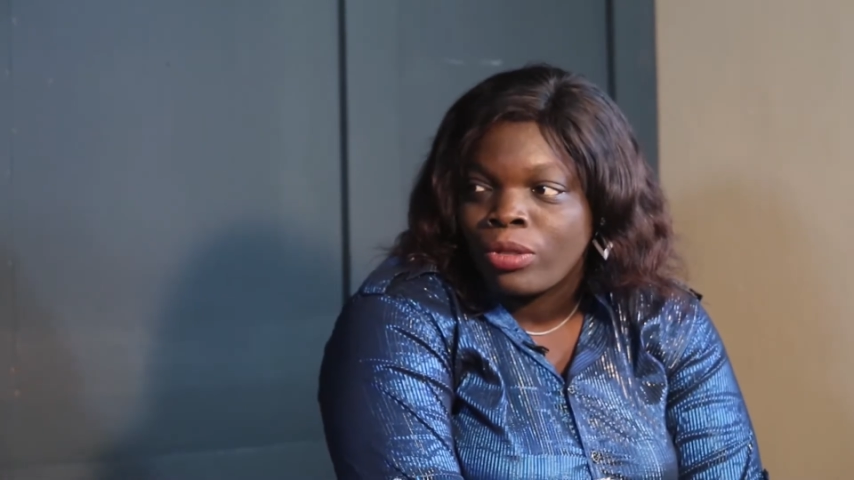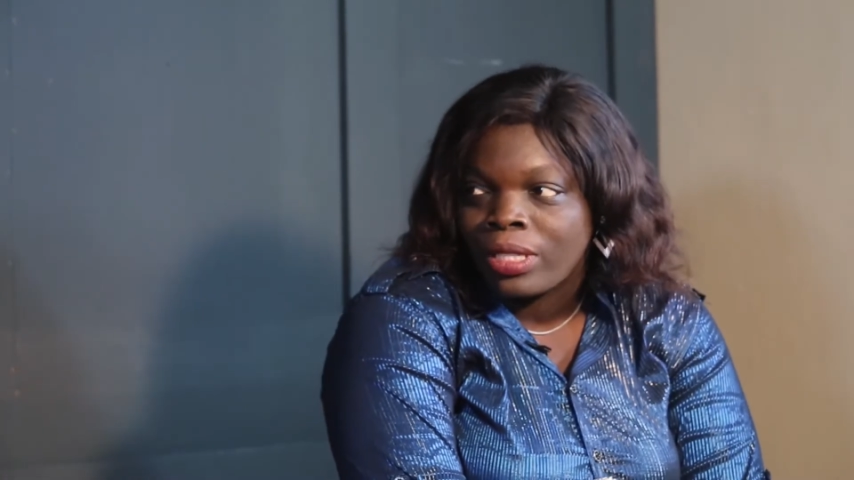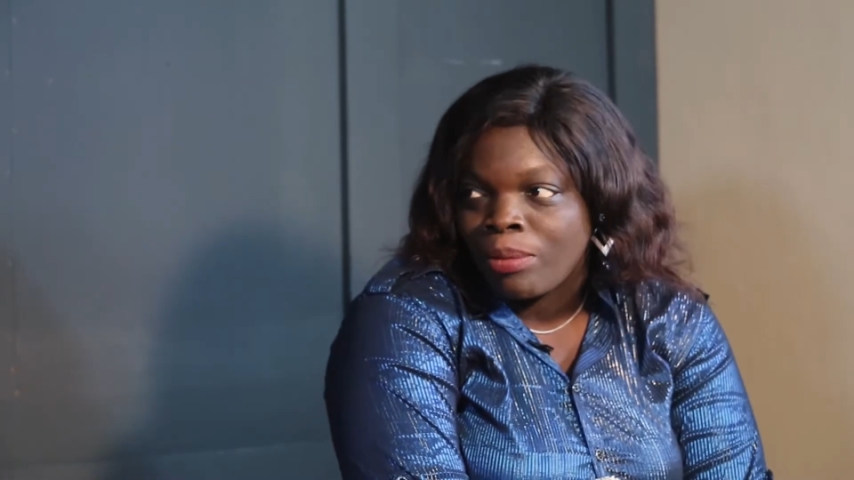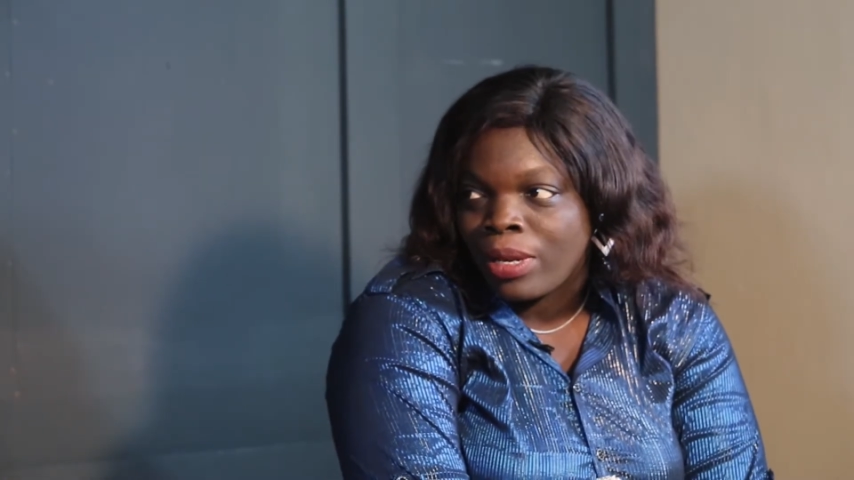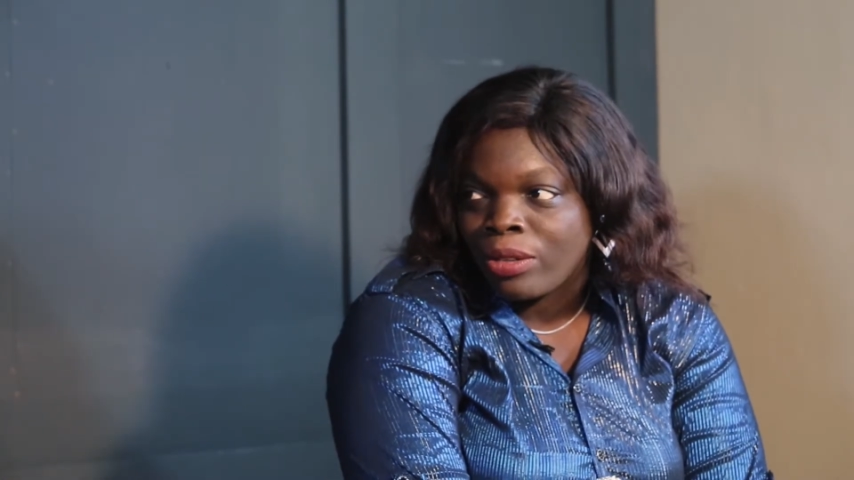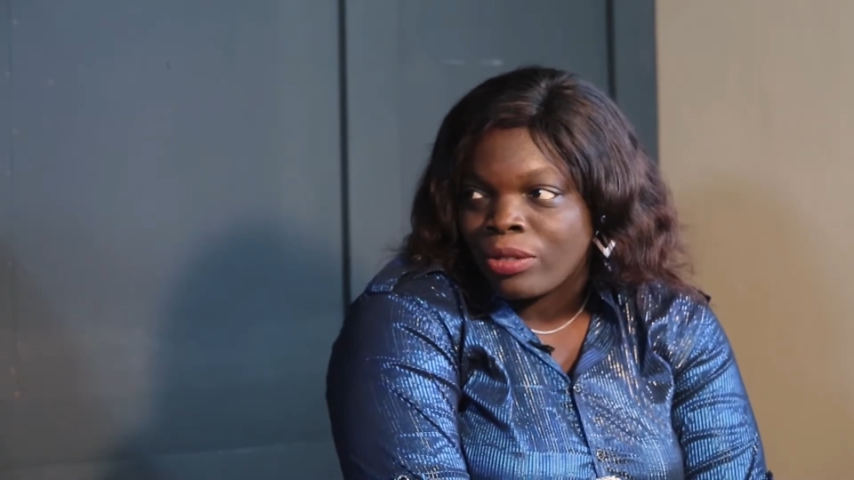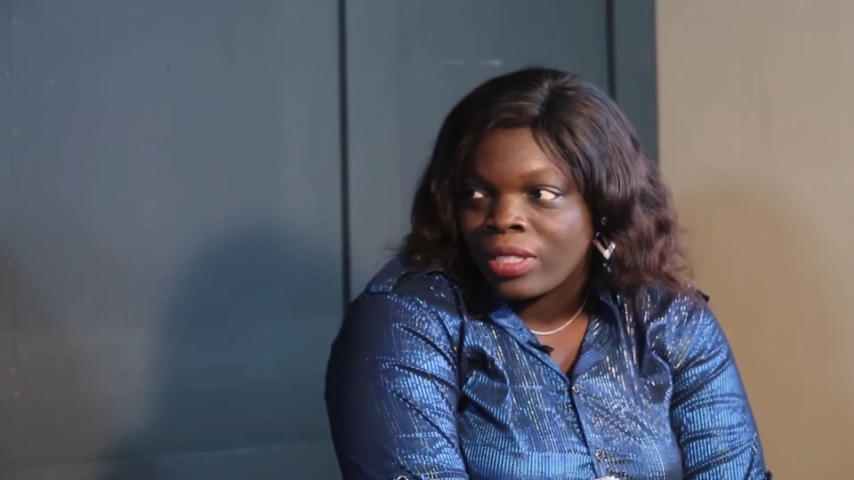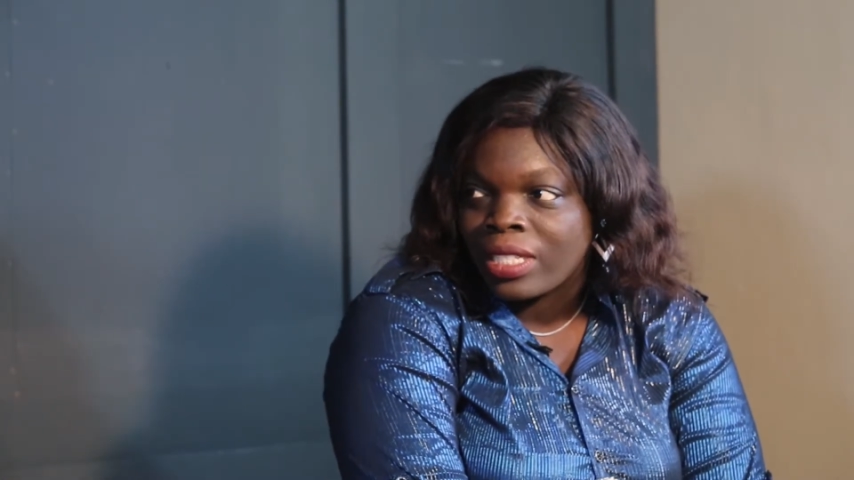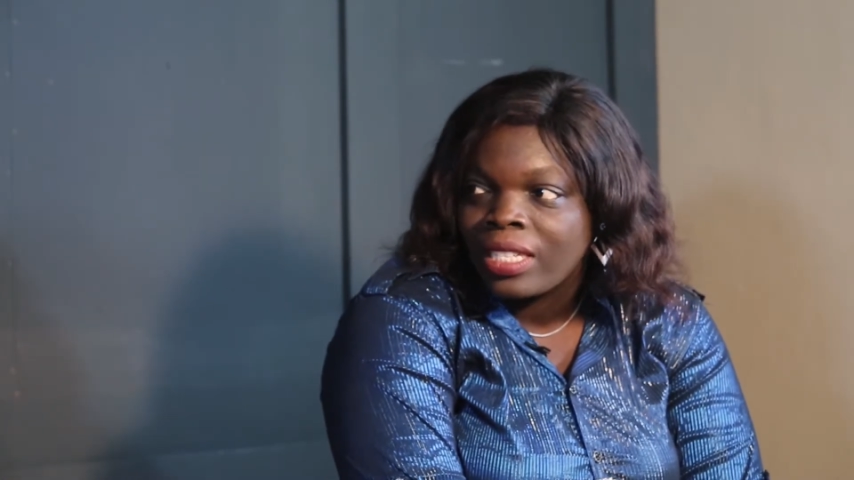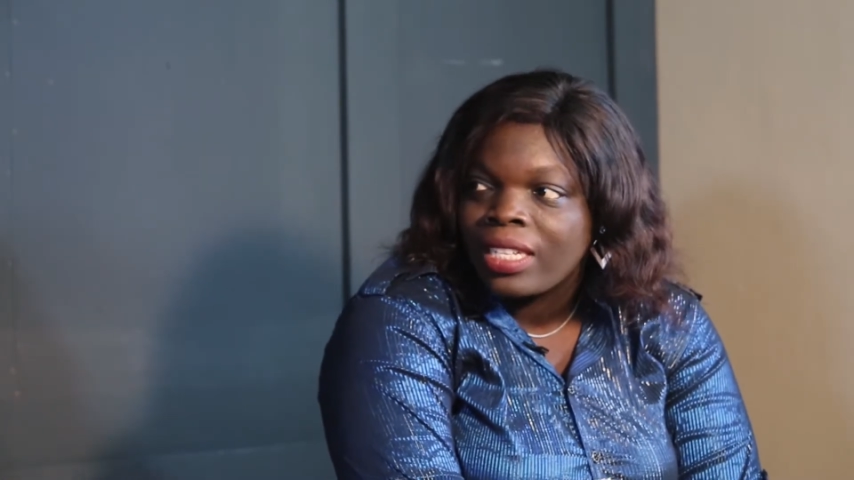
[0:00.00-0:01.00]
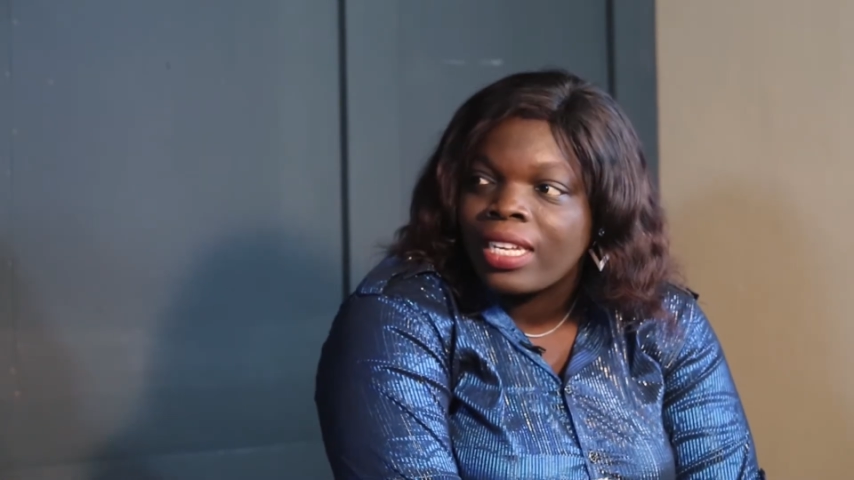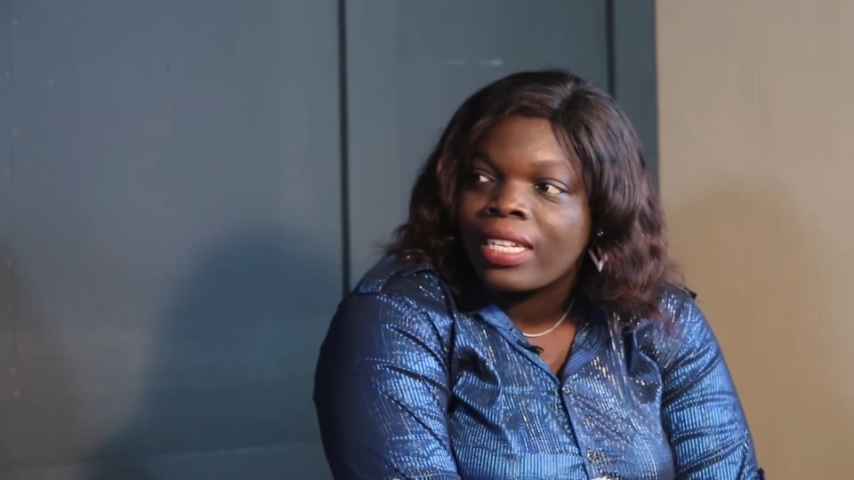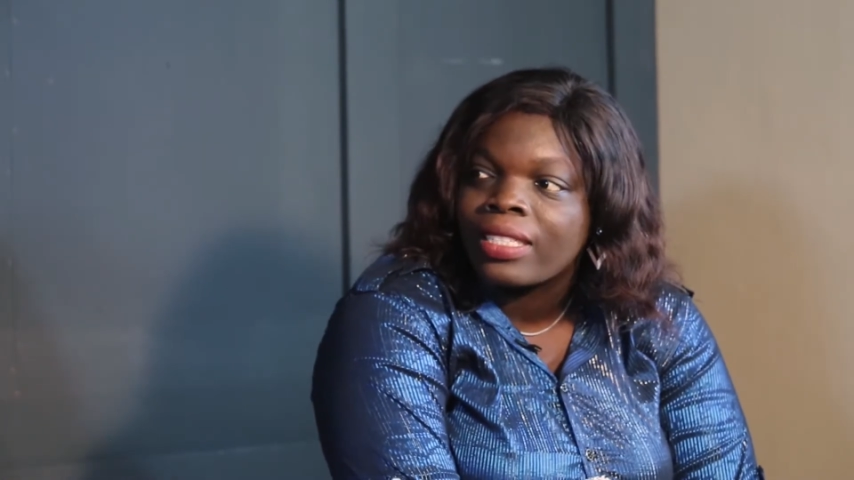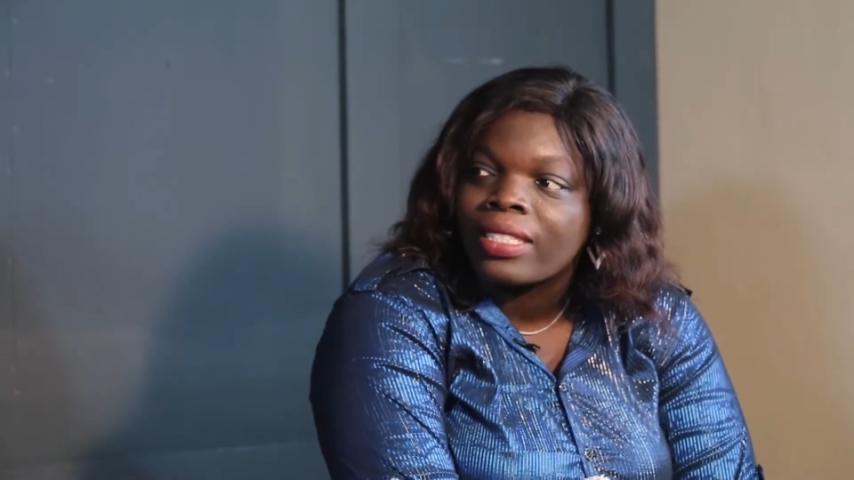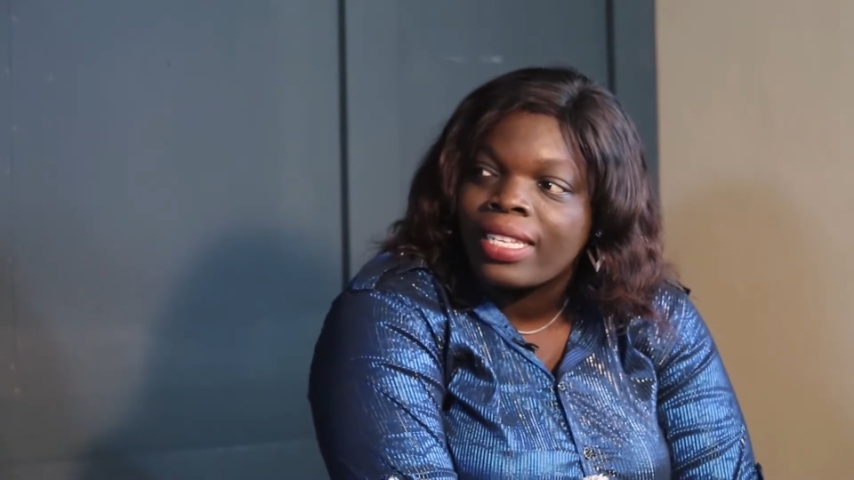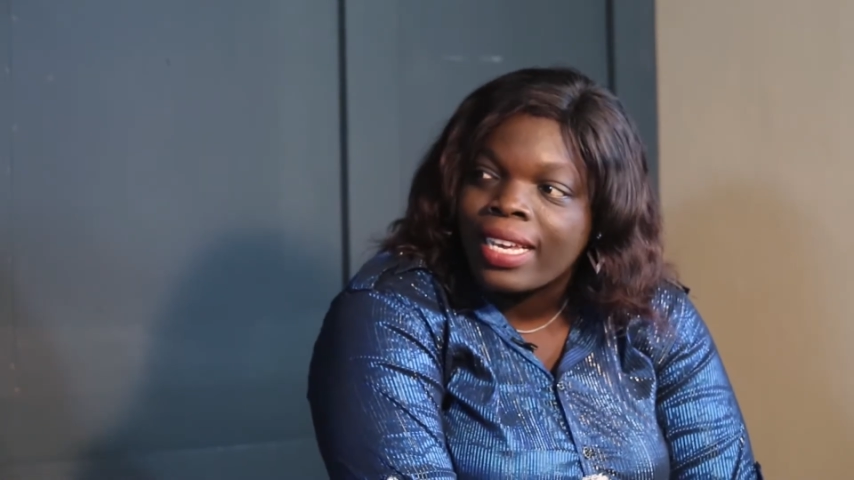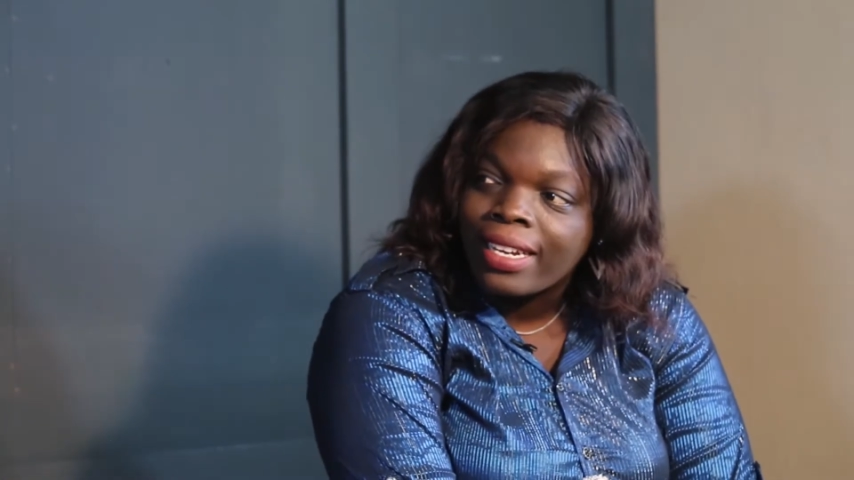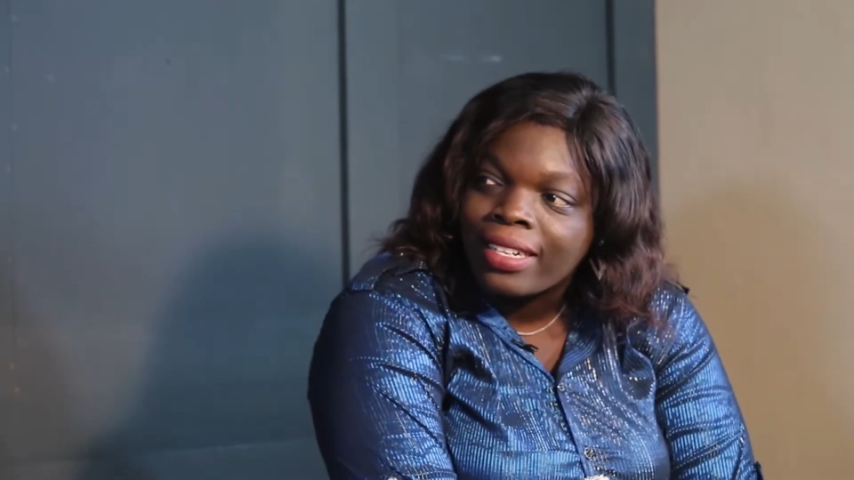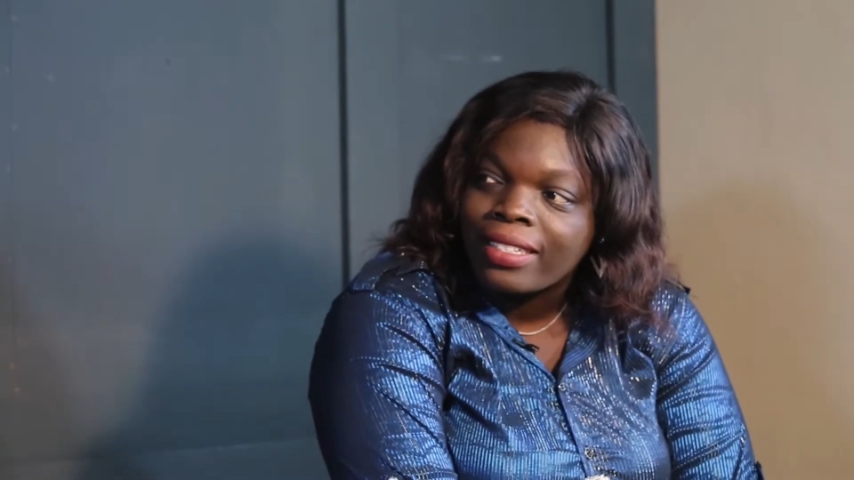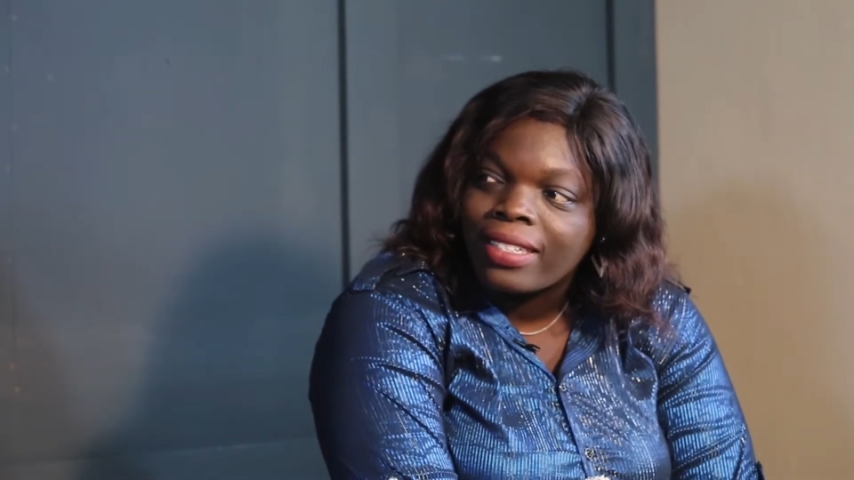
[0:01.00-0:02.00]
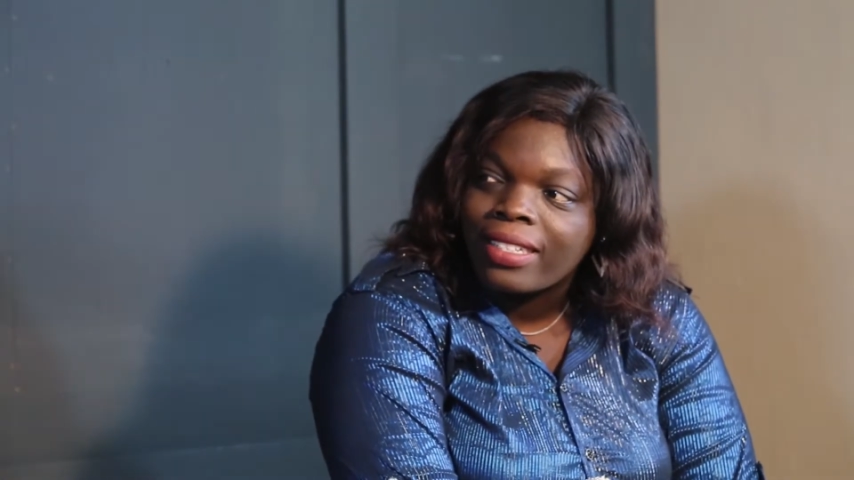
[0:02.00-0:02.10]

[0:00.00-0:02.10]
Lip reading: watermelon and take.